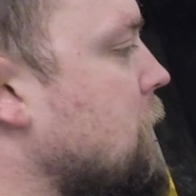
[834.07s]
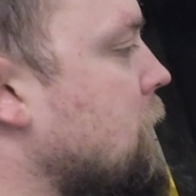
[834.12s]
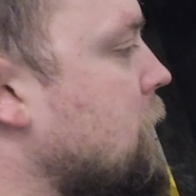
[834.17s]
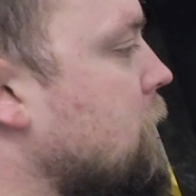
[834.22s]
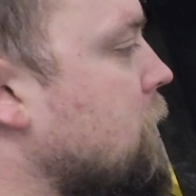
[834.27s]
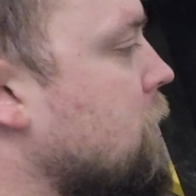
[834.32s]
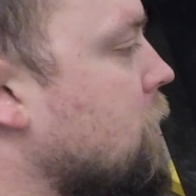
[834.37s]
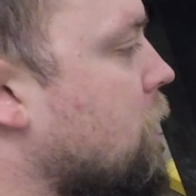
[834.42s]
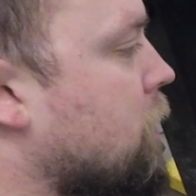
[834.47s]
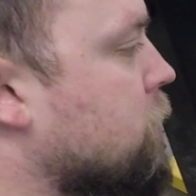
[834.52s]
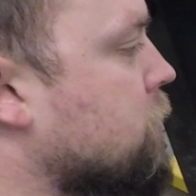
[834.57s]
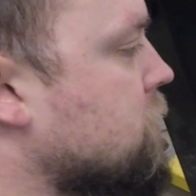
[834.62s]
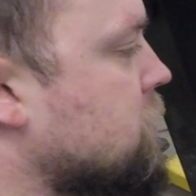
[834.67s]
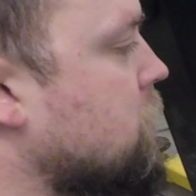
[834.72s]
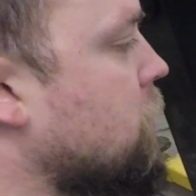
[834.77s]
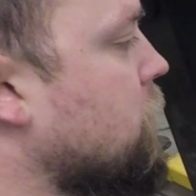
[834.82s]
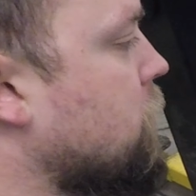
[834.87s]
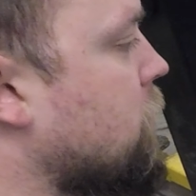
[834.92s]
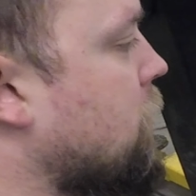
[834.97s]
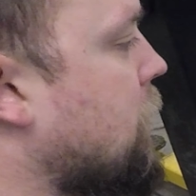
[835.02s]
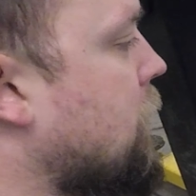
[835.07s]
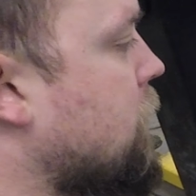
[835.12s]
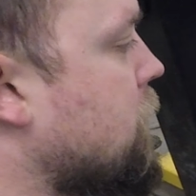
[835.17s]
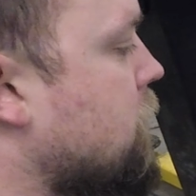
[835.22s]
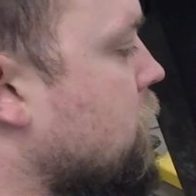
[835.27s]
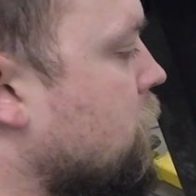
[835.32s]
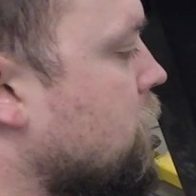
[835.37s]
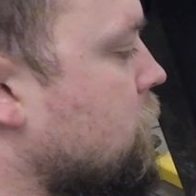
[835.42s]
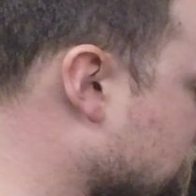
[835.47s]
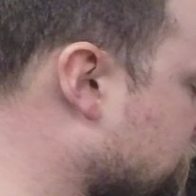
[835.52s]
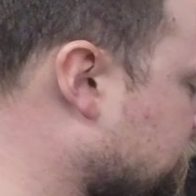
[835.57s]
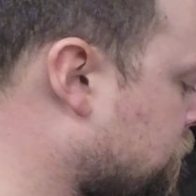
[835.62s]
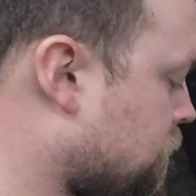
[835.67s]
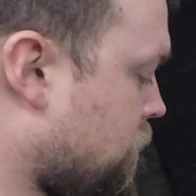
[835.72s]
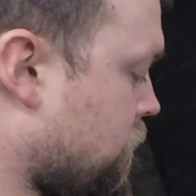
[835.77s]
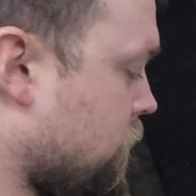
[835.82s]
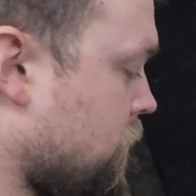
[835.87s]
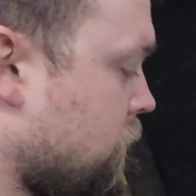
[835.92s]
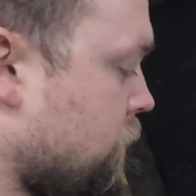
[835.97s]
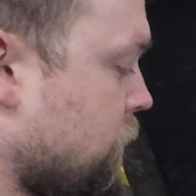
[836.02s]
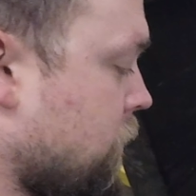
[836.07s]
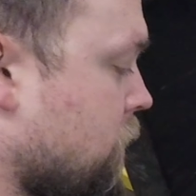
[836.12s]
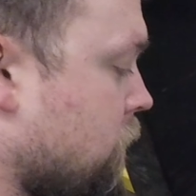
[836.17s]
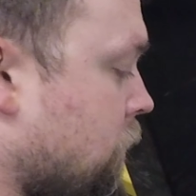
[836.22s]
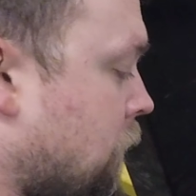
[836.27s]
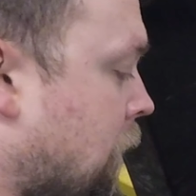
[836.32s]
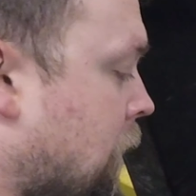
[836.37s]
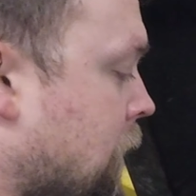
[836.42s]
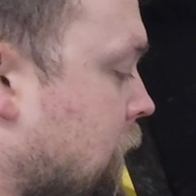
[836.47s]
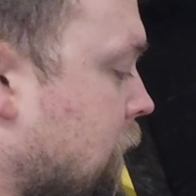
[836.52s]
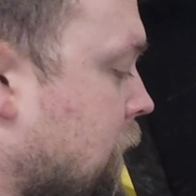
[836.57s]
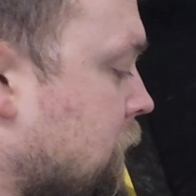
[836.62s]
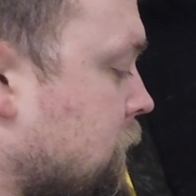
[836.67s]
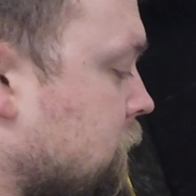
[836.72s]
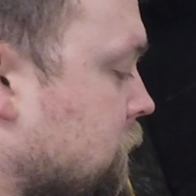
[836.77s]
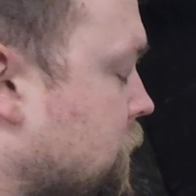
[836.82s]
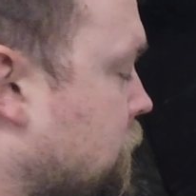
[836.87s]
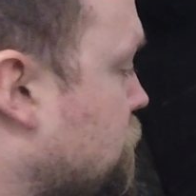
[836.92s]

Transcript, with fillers: in our cylinder head here. So I'm gonna go ahead and